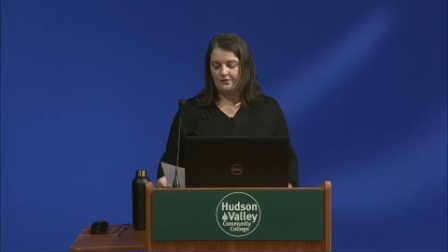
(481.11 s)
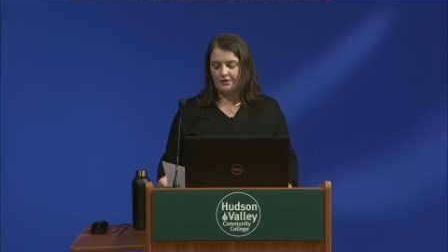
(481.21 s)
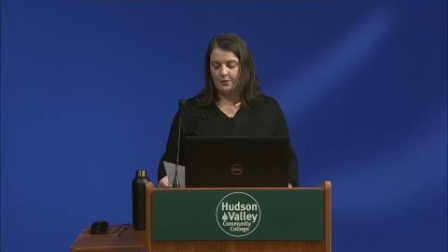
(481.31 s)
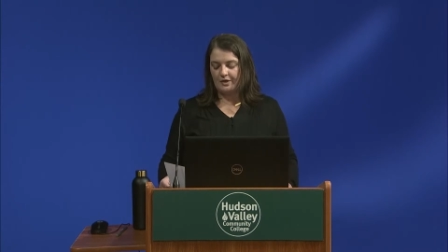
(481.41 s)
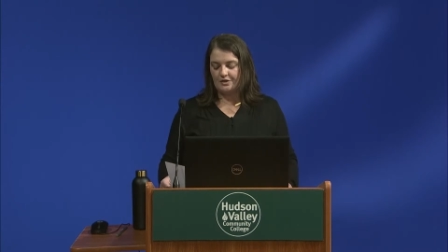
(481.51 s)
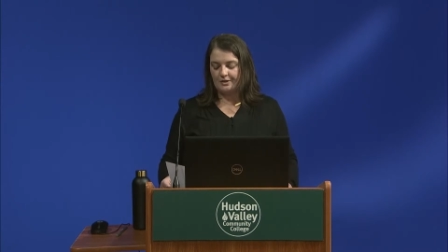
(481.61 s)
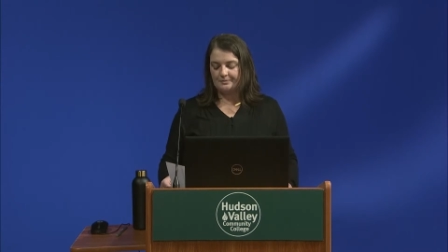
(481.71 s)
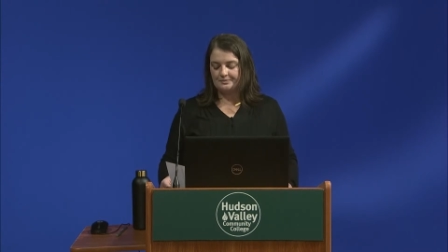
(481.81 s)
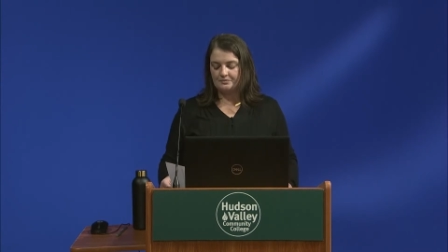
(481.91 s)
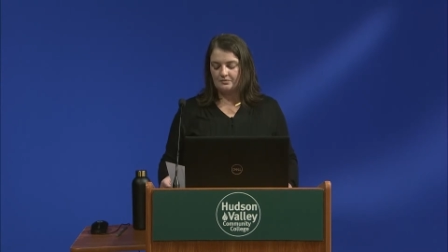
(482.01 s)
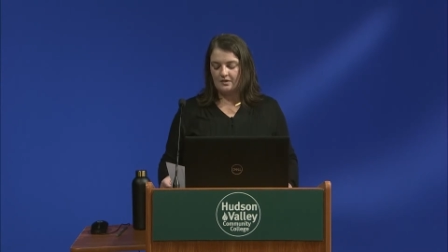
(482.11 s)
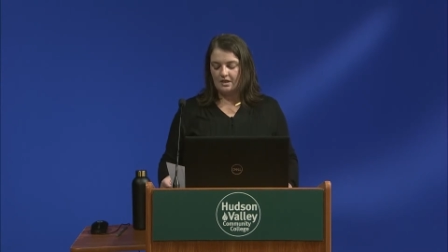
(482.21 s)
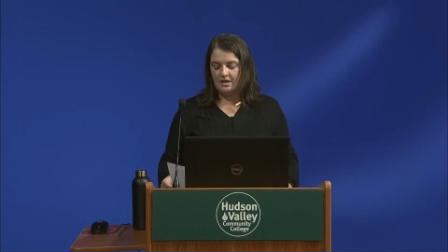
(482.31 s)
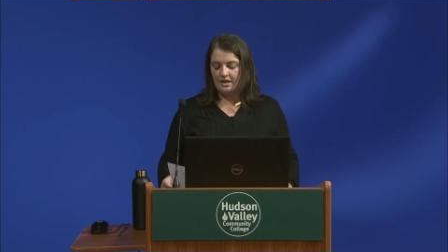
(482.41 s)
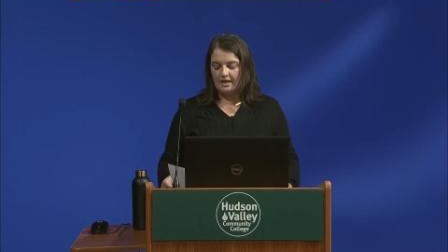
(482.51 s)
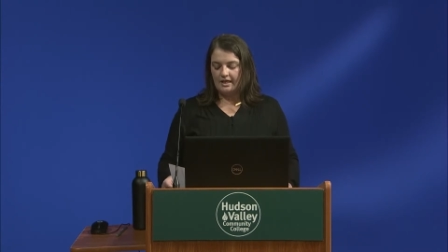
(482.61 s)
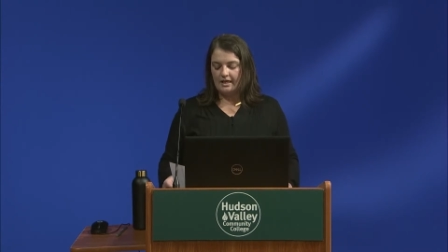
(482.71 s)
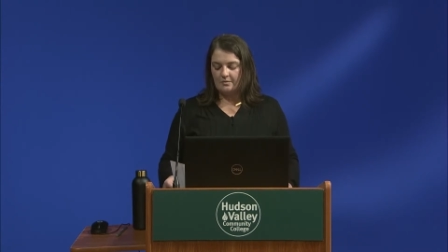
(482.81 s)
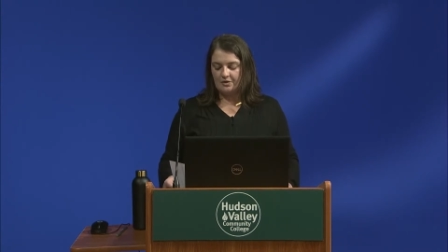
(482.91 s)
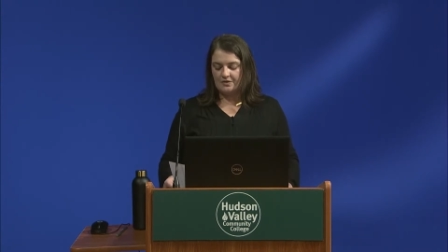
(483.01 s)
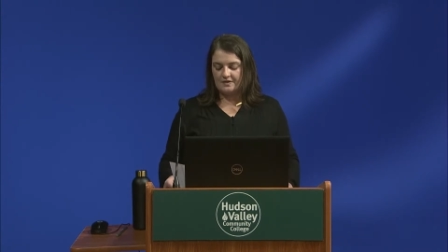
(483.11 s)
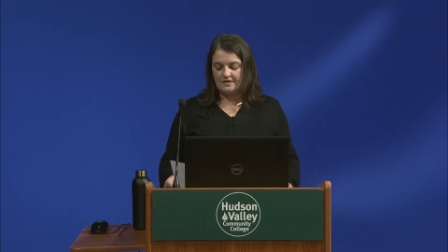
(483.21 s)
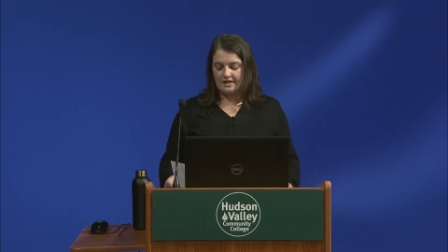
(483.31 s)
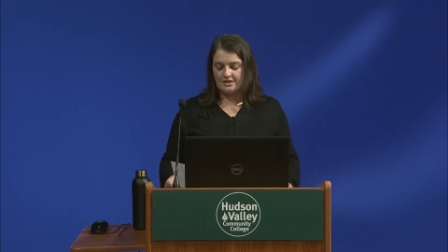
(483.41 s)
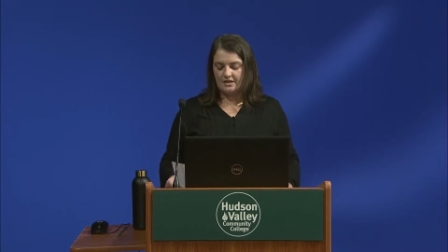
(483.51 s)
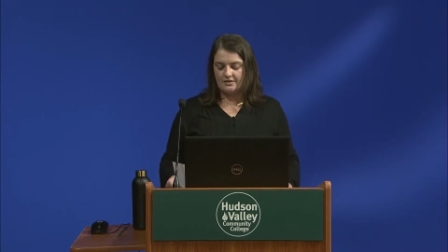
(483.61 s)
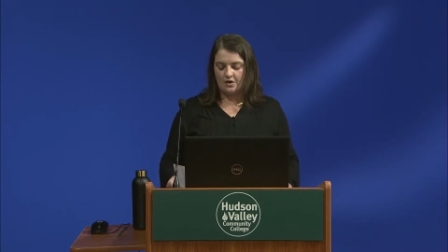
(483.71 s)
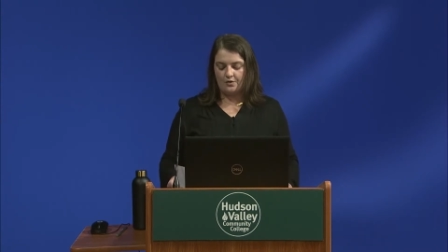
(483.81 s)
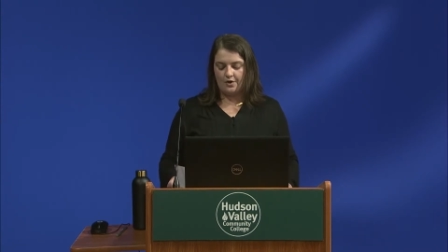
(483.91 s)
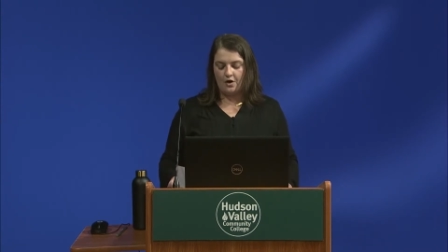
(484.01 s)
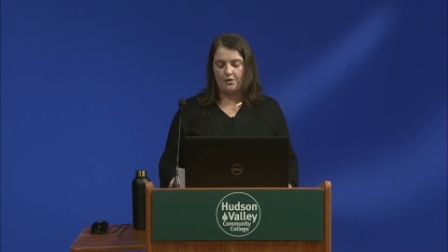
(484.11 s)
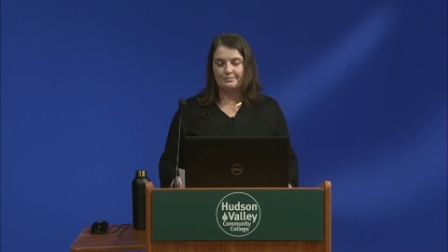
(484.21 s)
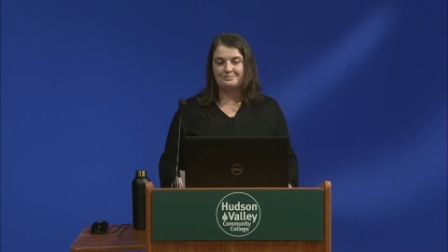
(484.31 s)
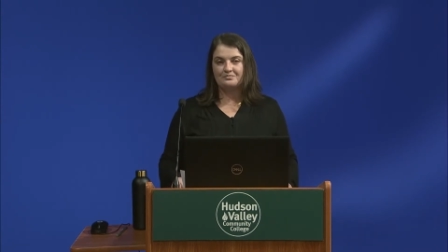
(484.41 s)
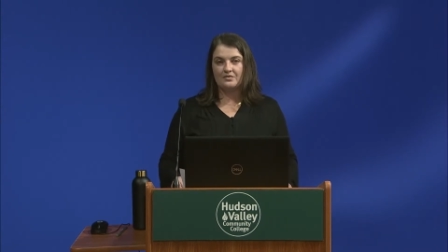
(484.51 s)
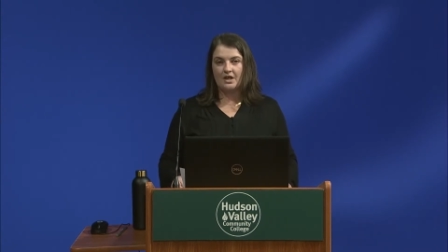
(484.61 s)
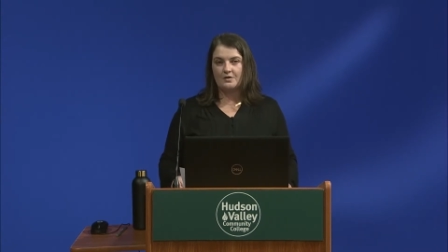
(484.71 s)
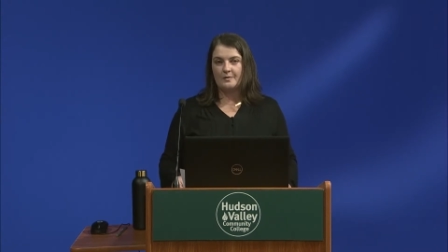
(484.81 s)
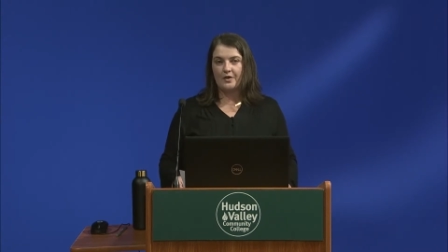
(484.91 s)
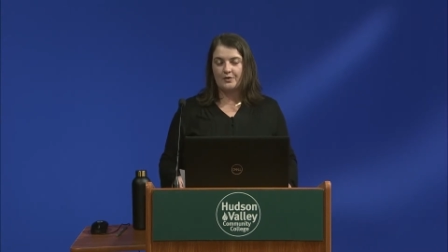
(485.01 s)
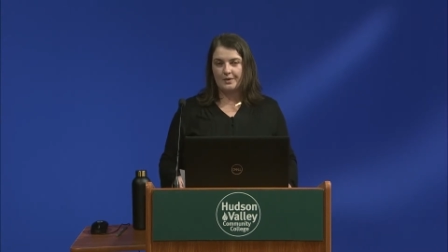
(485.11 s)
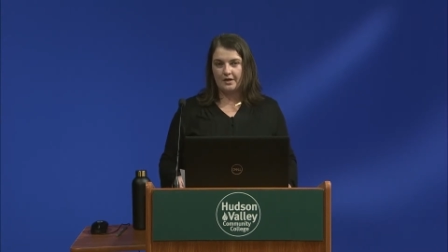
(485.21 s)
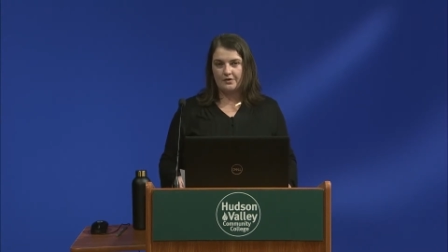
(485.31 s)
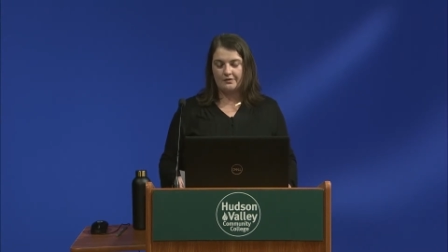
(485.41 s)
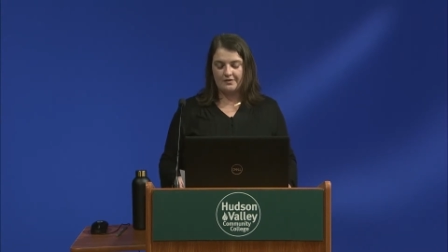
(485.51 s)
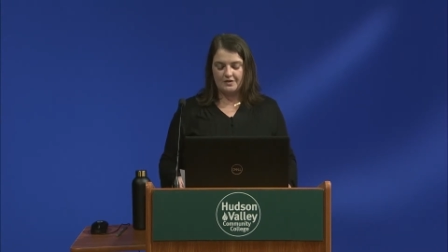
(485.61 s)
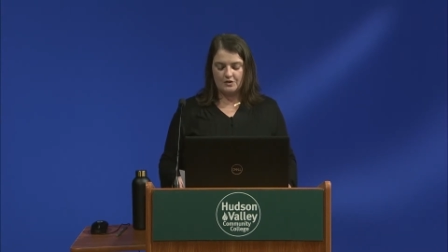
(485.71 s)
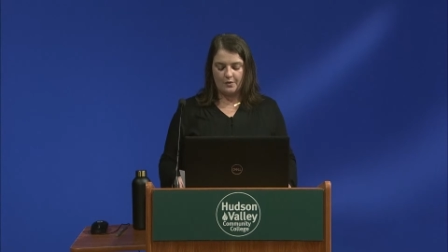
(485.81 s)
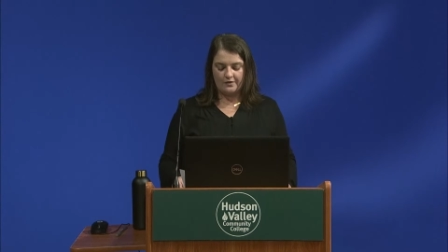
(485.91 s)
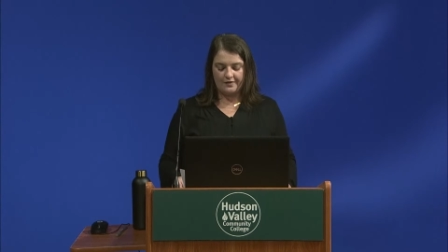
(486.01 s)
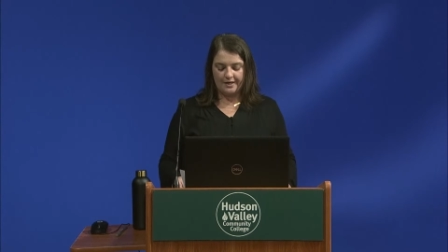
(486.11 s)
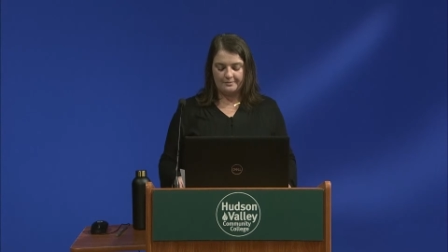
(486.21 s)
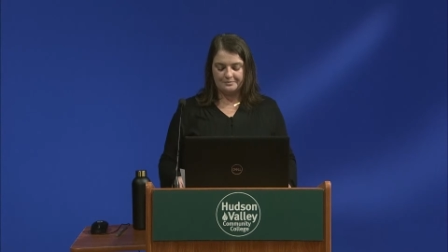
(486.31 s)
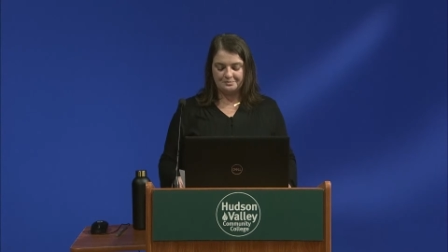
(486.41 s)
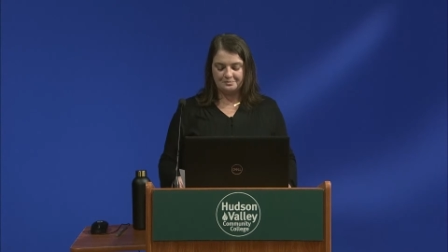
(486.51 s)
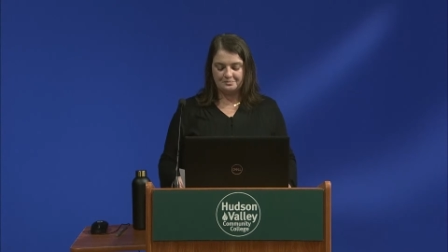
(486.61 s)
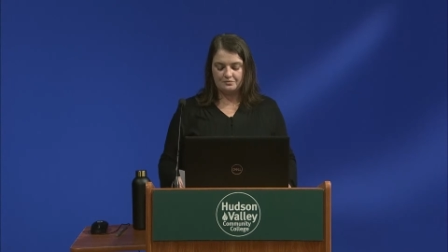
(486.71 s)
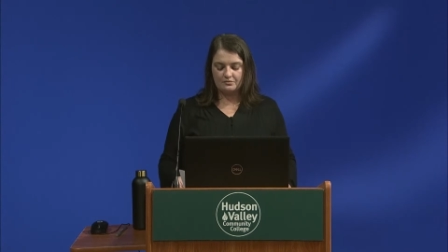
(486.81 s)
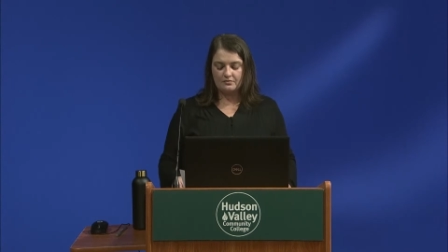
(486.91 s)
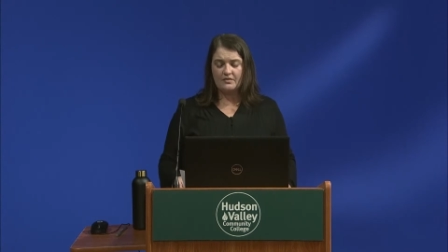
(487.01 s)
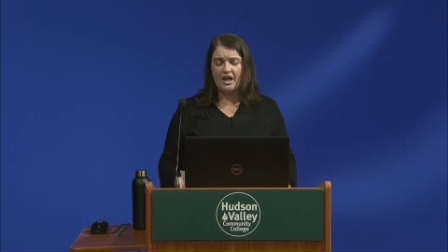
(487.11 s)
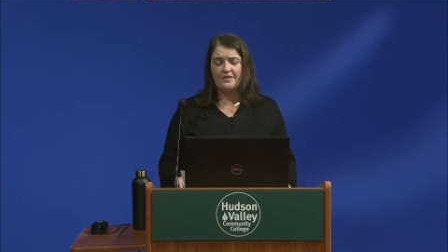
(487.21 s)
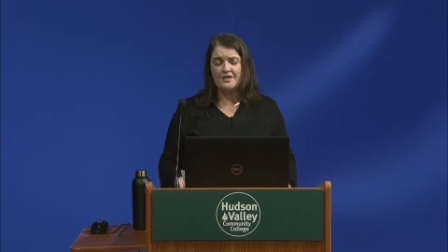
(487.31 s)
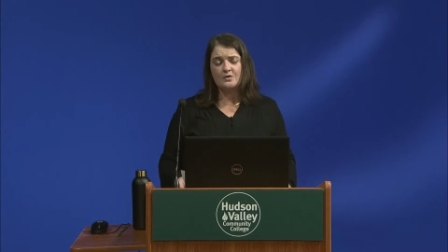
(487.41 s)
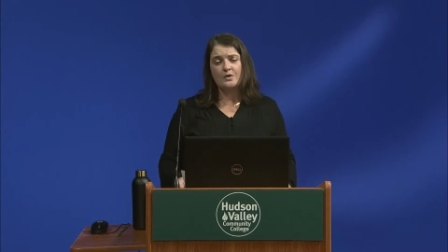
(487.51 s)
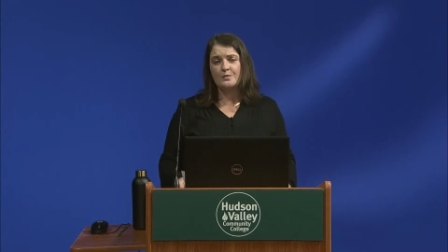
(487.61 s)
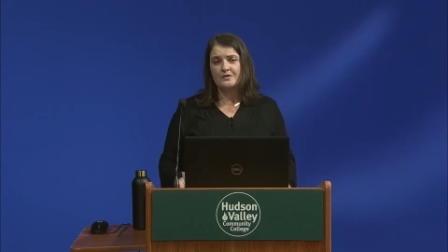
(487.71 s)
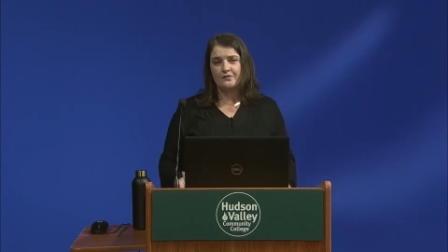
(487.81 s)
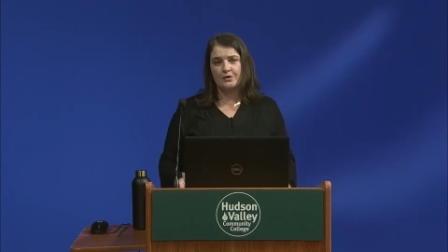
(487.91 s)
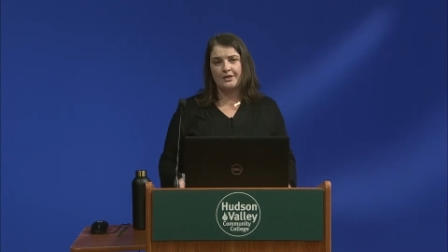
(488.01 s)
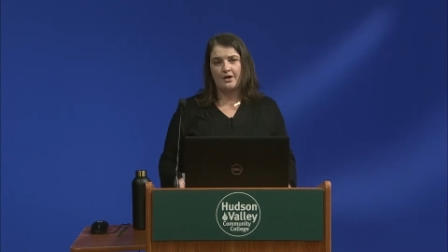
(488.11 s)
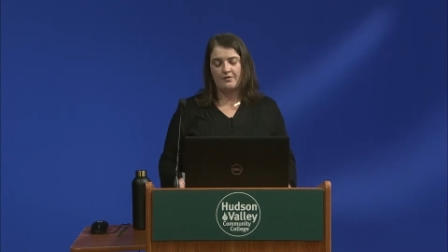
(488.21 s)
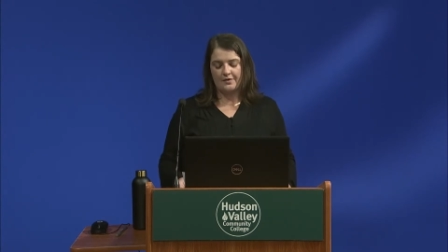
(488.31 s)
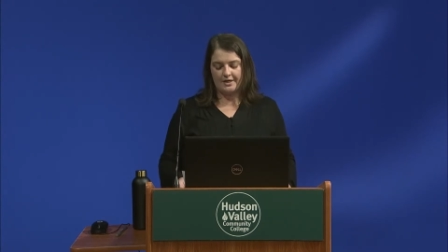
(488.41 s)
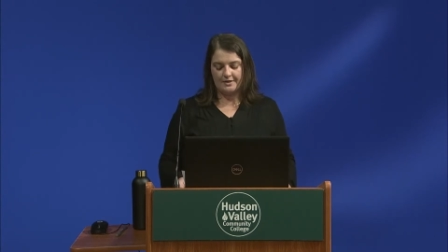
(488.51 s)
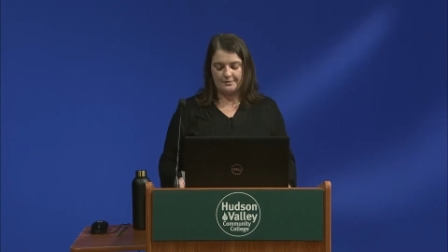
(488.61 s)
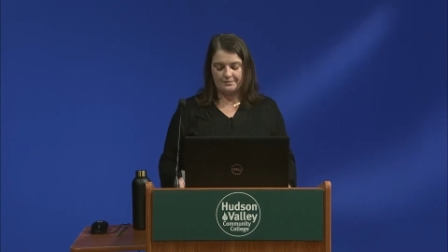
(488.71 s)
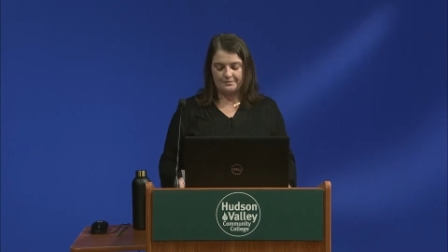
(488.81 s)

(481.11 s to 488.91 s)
for the winter. He had built this next to his own home. It was about 350 square feet, and this one was fully off grid.